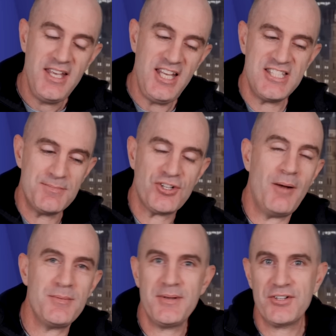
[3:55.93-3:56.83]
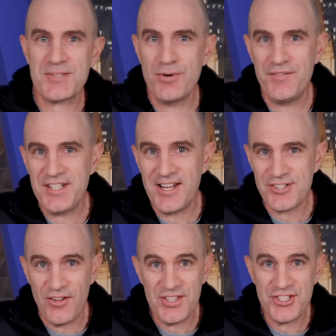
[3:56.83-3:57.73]
hit subscribe to be across more videos
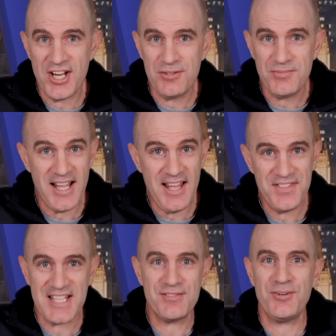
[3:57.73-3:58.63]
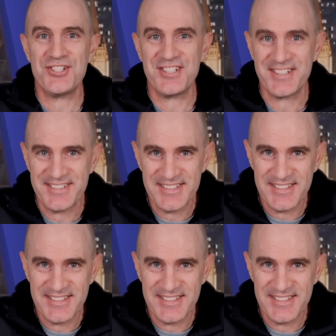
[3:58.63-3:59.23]
on this channel, and thanks for watching.